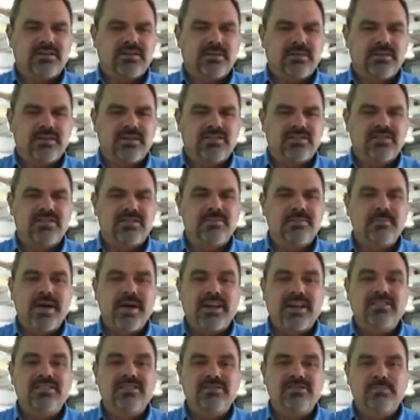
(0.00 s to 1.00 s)
So this is a
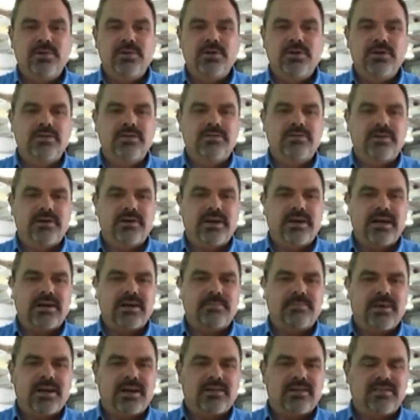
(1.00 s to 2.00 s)
massive boon for an
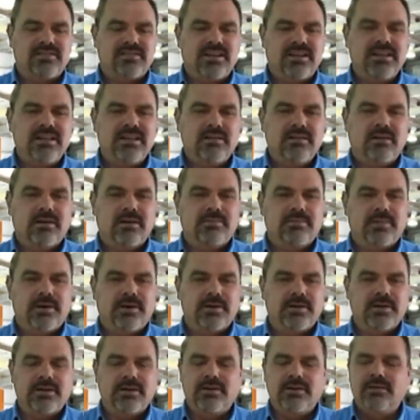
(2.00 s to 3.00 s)
outback city like
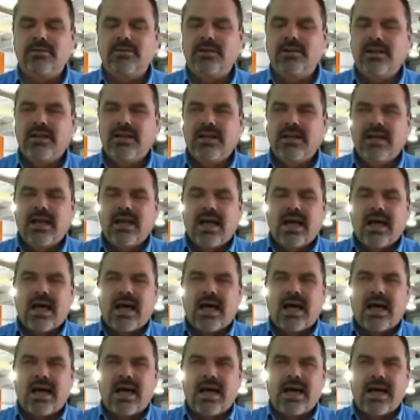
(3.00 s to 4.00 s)
Broken Hill.
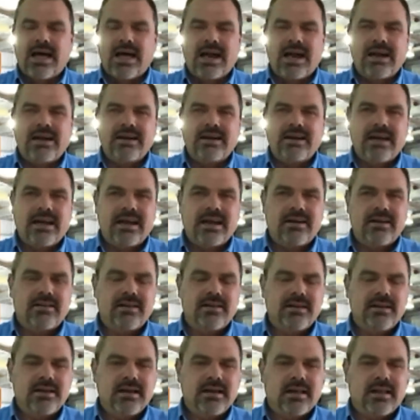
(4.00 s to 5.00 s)
Uh, and and
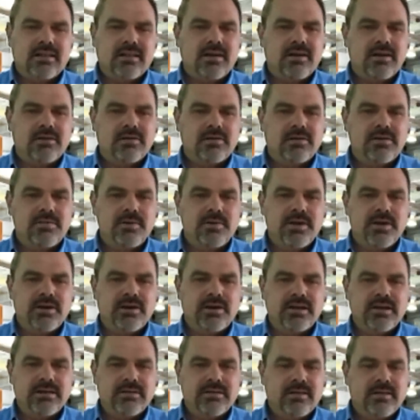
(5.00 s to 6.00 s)
the uh, the local
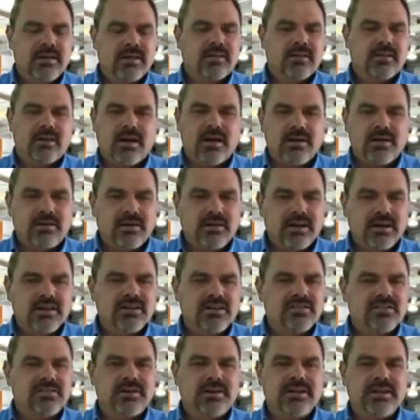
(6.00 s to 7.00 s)
community, the local
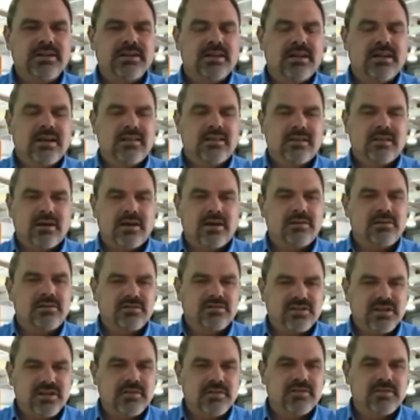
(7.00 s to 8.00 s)
industry, and the
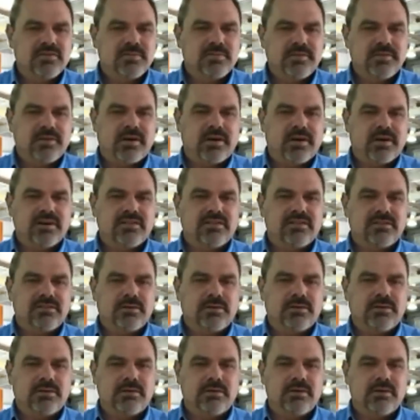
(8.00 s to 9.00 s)
local service providers
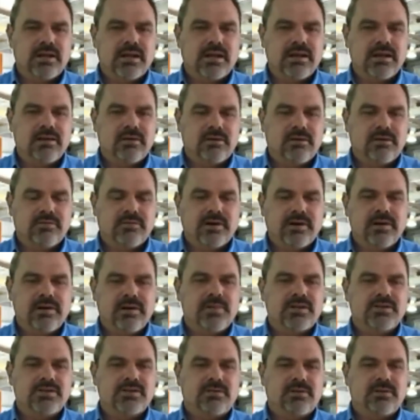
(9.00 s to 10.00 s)
are all uh, all very
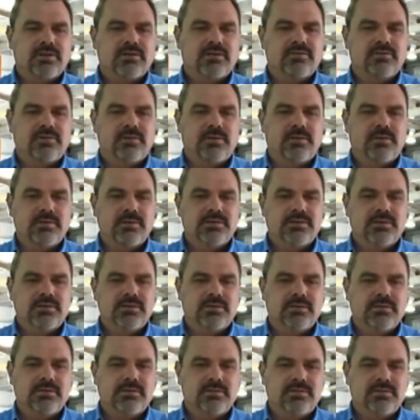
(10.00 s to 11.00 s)
much looking forward
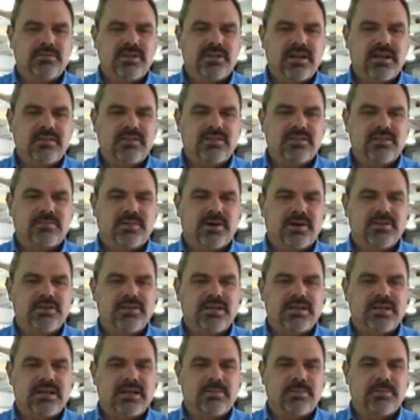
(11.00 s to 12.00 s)
to seeing this
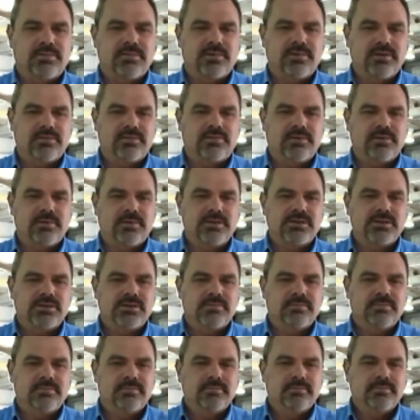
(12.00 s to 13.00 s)
project come through to
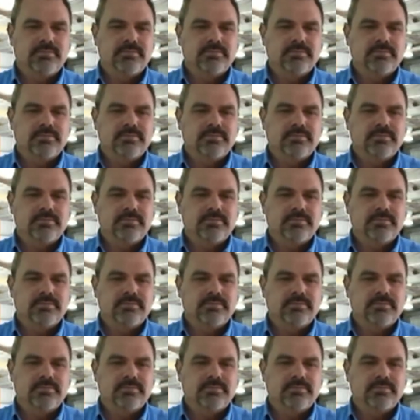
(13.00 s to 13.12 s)
fruition.